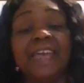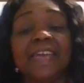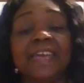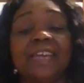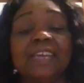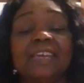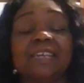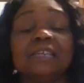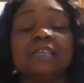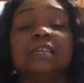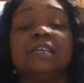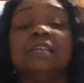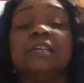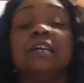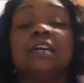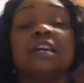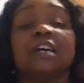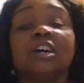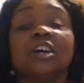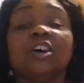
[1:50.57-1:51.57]
a
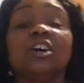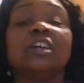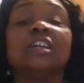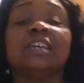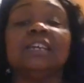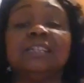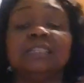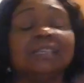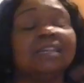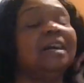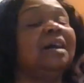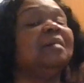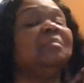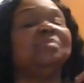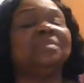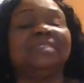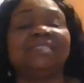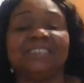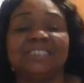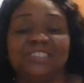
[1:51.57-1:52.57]
cooking
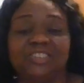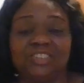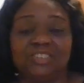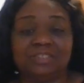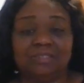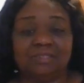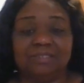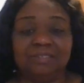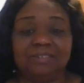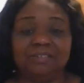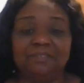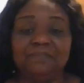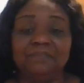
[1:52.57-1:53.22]
competition.